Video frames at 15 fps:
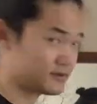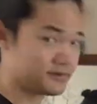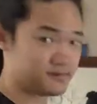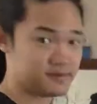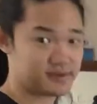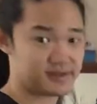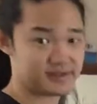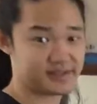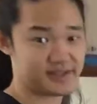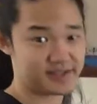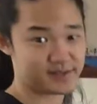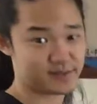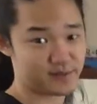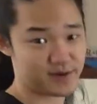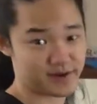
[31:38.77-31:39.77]
Because
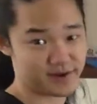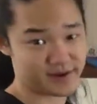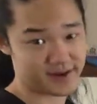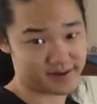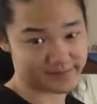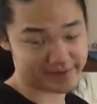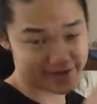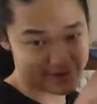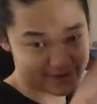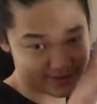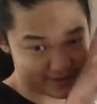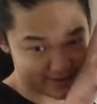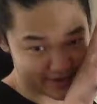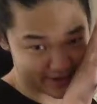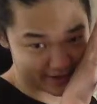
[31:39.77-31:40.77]
guess what? I'm
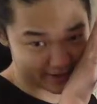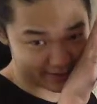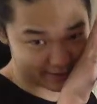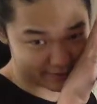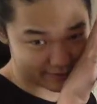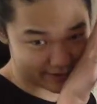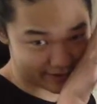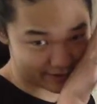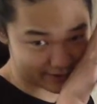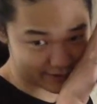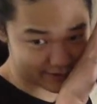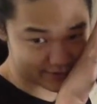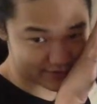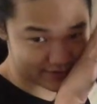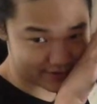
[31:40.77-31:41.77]
counting negative
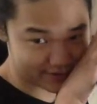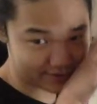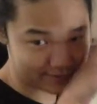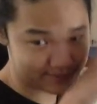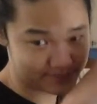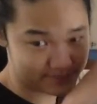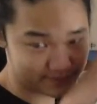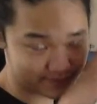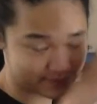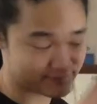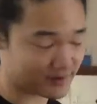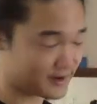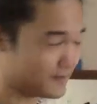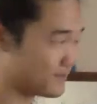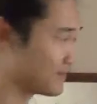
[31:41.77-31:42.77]
values now,
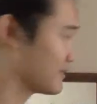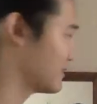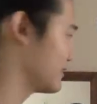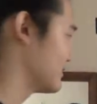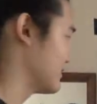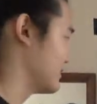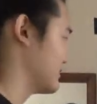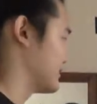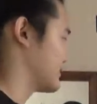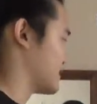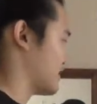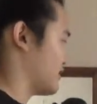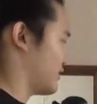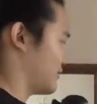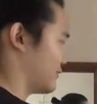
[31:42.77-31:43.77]
right?
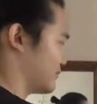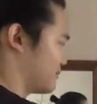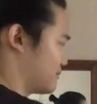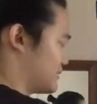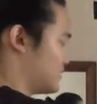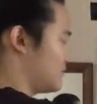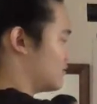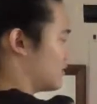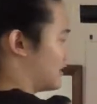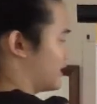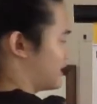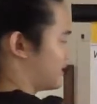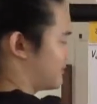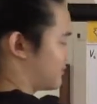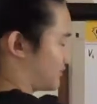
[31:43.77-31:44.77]
So
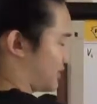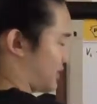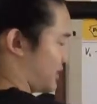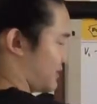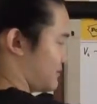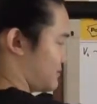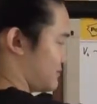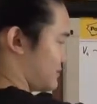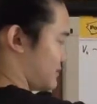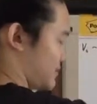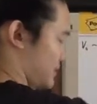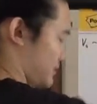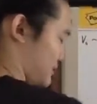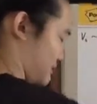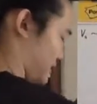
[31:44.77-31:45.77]
P1 prime
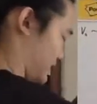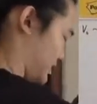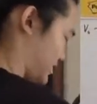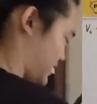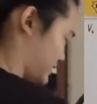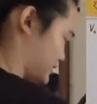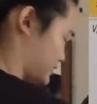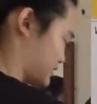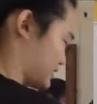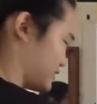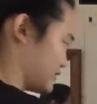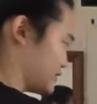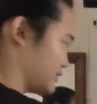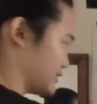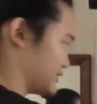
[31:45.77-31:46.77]
in case
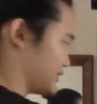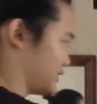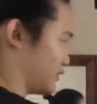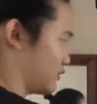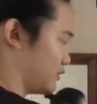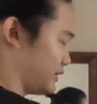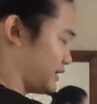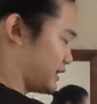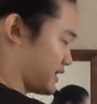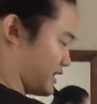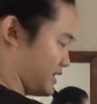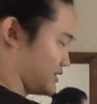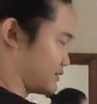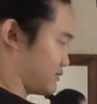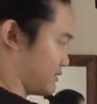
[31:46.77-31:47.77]
2 is the only
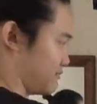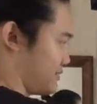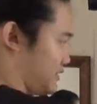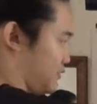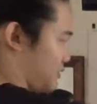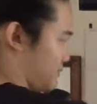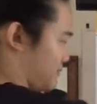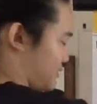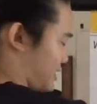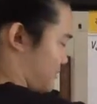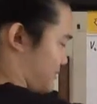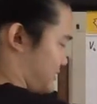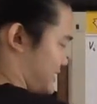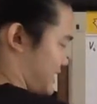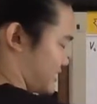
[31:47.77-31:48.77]
case where P1 prime
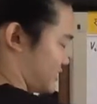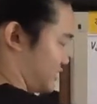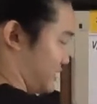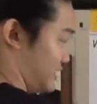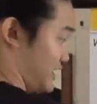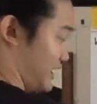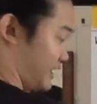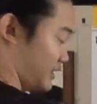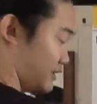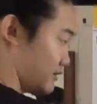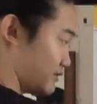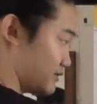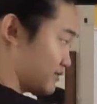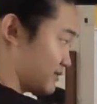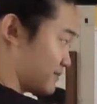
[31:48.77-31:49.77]
is actually
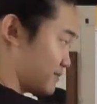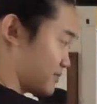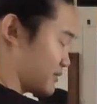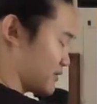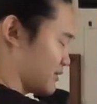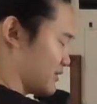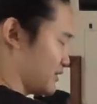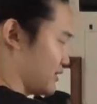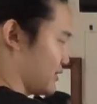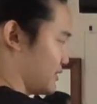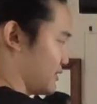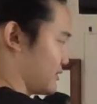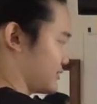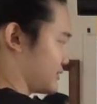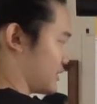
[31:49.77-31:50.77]
negative.
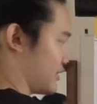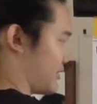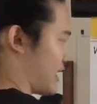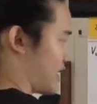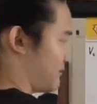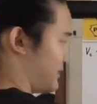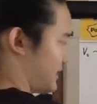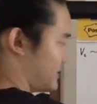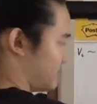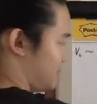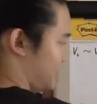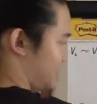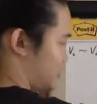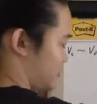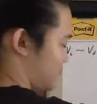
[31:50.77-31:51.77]
So that makes
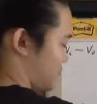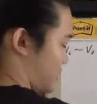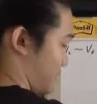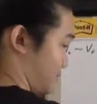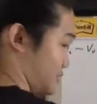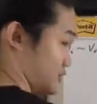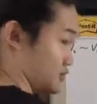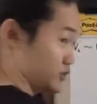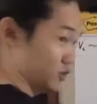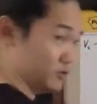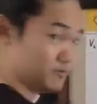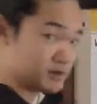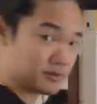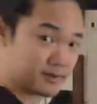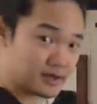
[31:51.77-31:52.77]
P2 prime
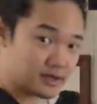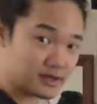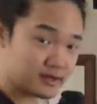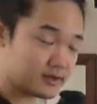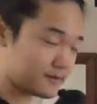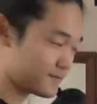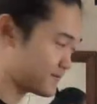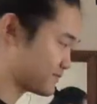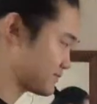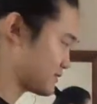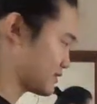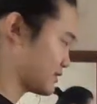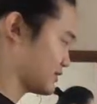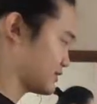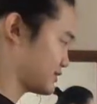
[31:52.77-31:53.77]
super big.
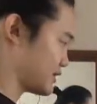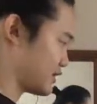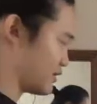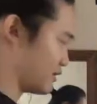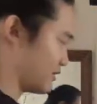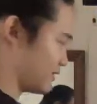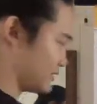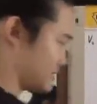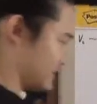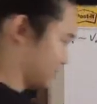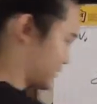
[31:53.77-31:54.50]
So this is